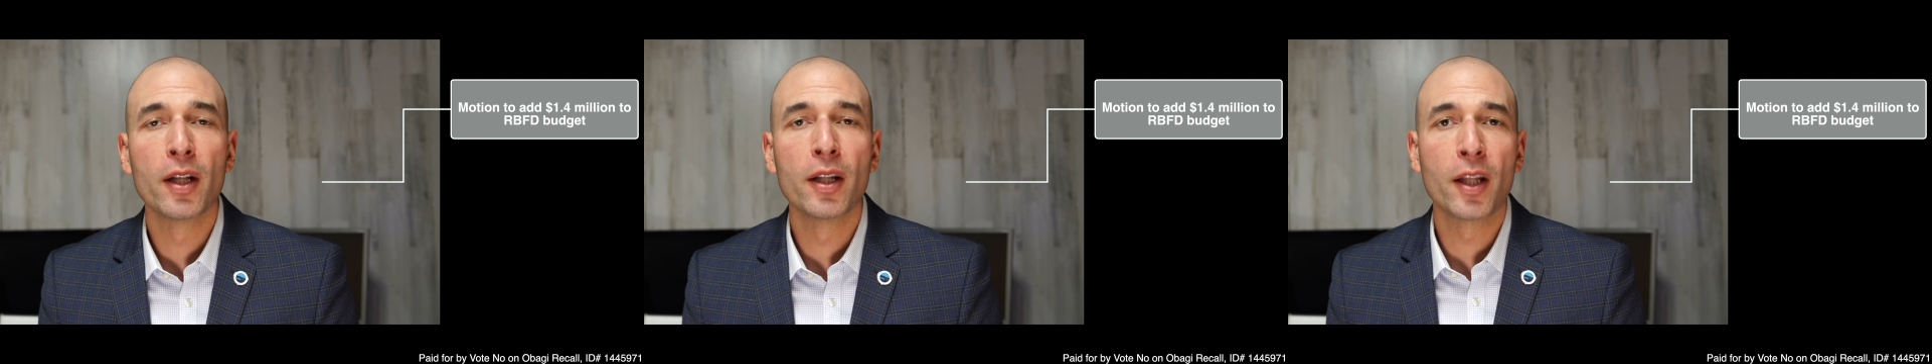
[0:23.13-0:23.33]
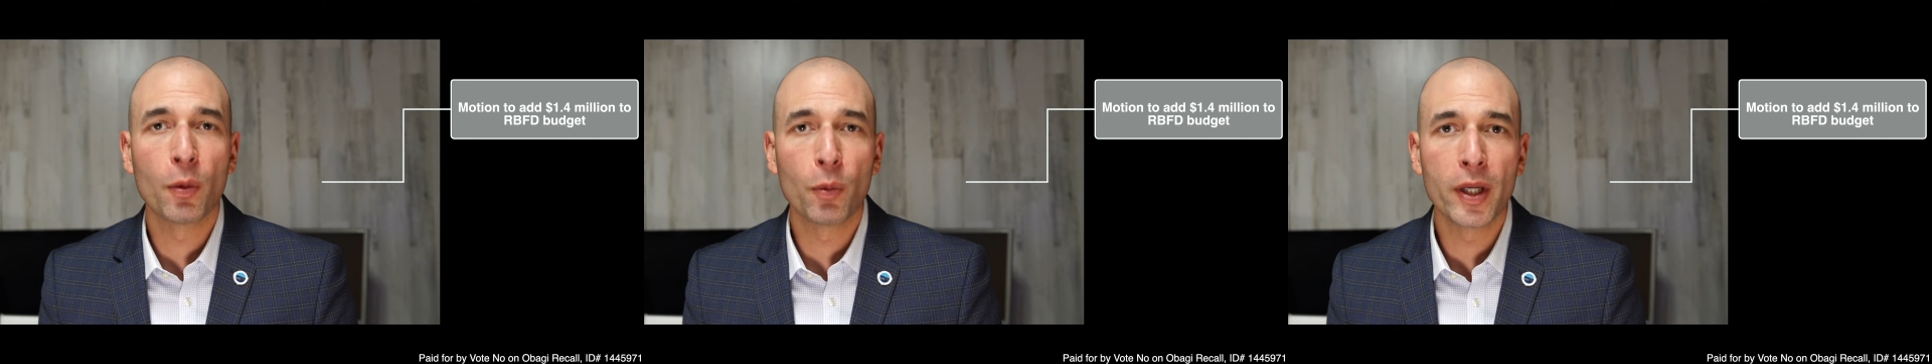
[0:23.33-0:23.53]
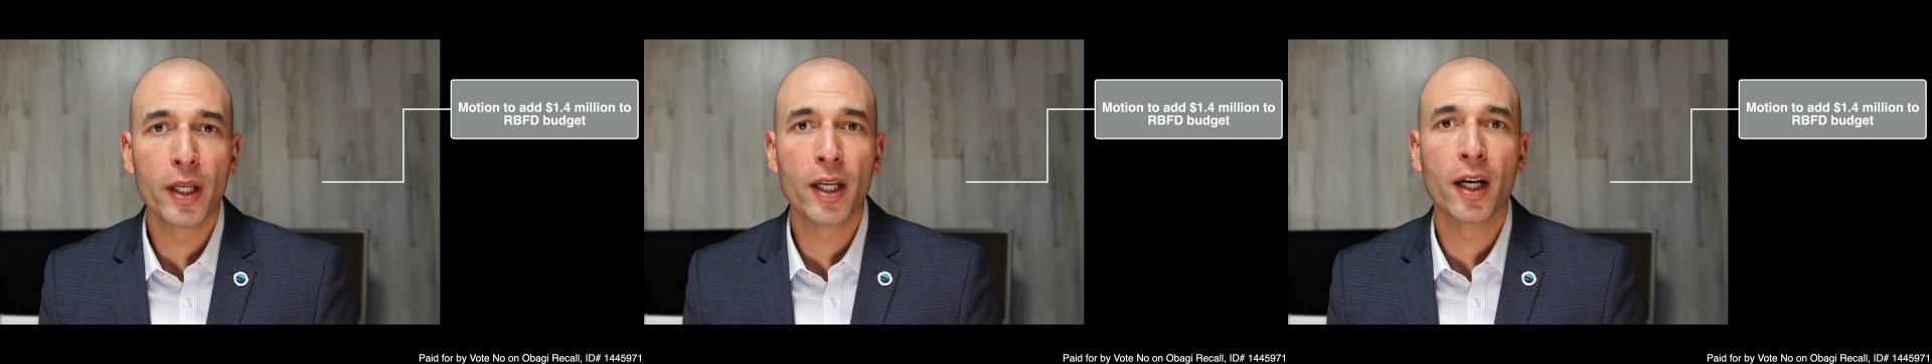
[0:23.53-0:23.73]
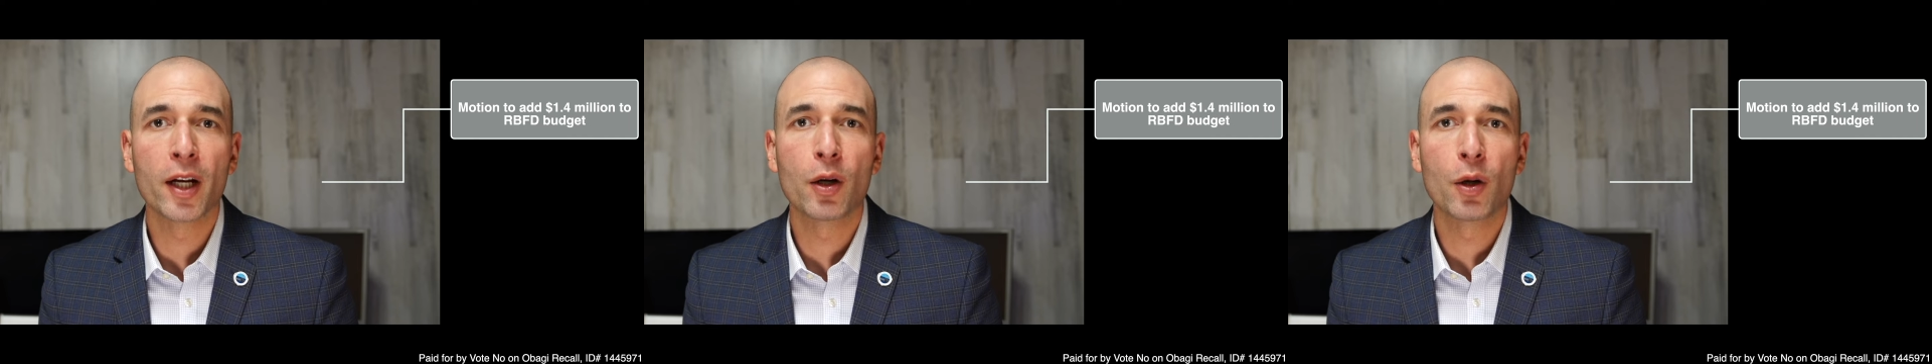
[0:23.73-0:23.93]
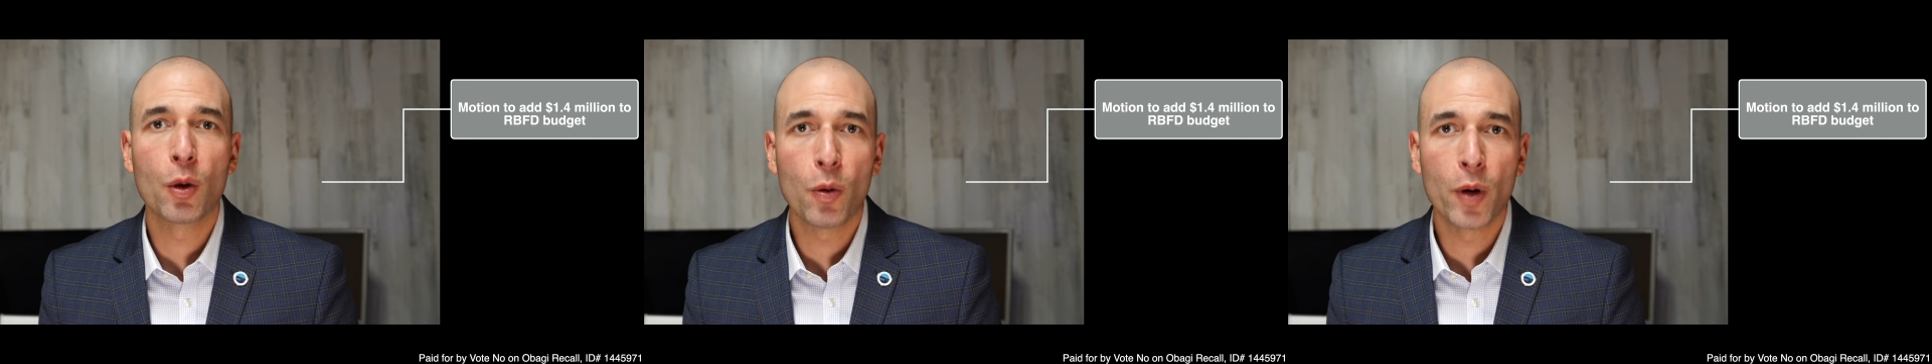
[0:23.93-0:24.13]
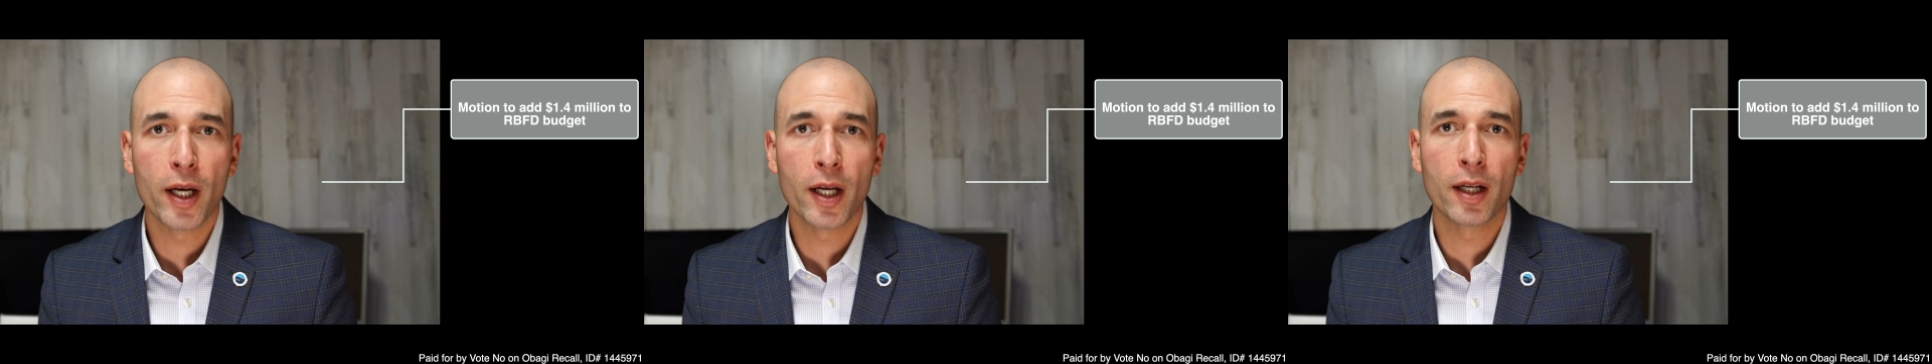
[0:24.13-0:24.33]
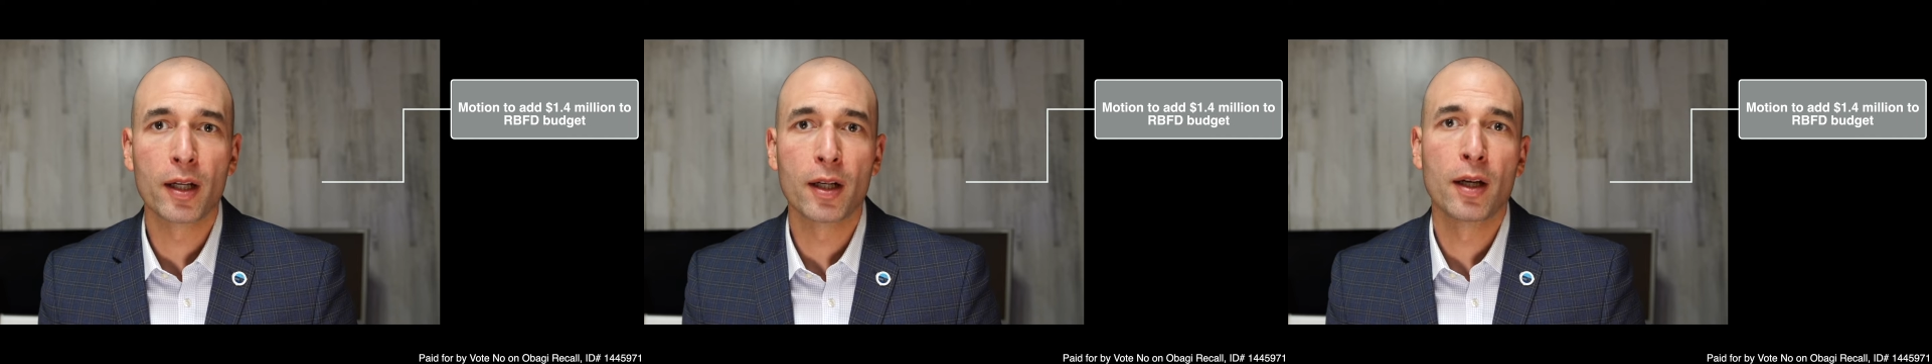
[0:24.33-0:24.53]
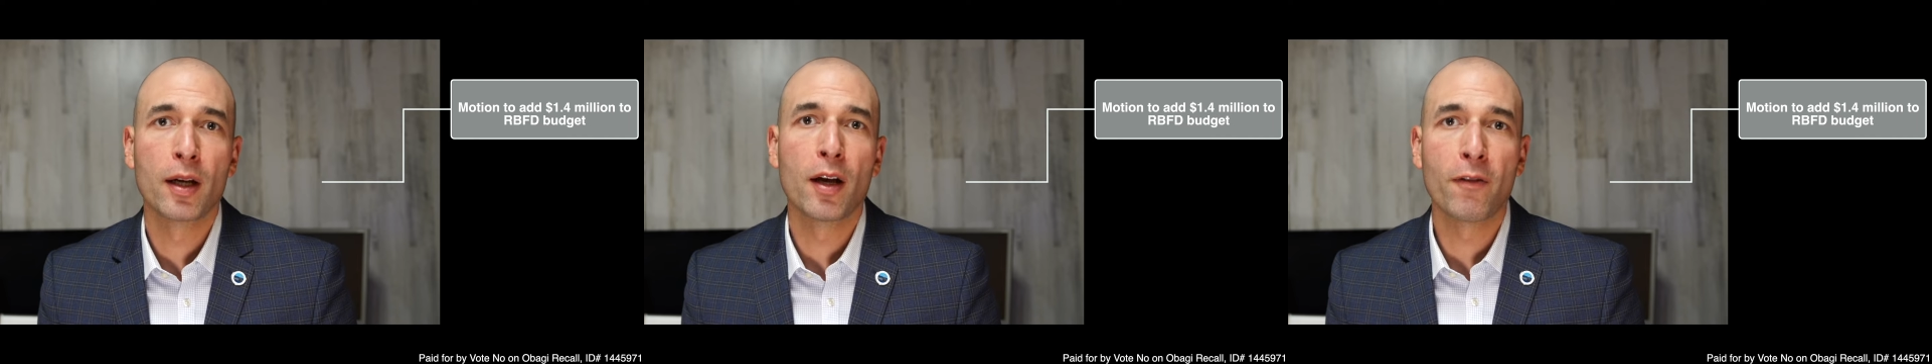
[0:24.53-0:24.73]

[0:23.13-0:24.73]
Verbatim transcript: that we get quick,